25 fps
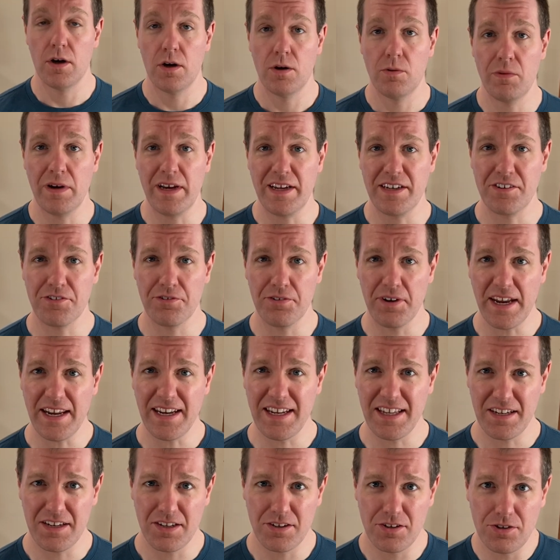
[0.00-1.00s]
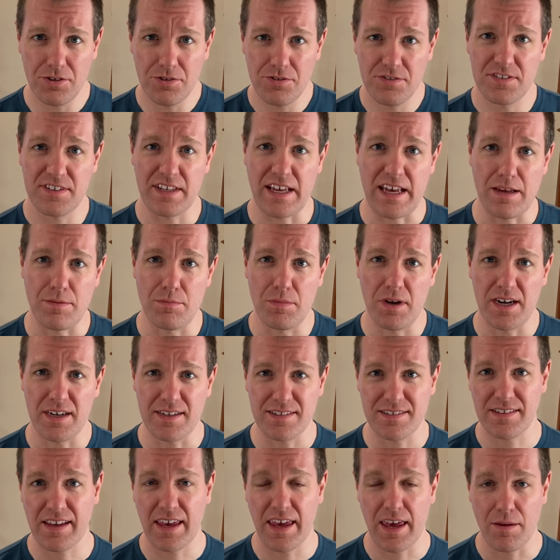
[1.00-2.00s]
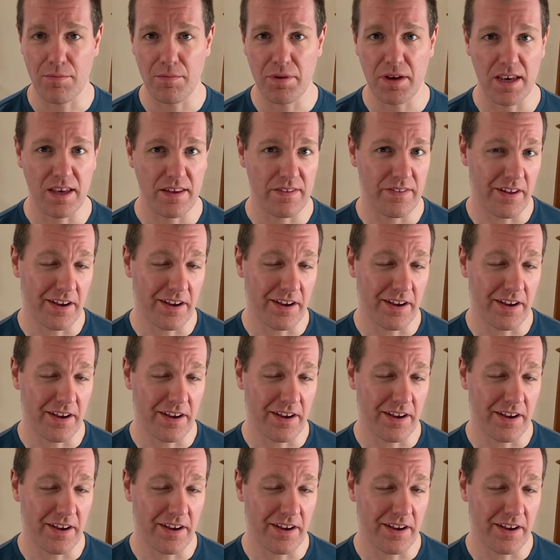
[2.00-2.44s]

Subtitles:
When creating a new Sandbox campaign,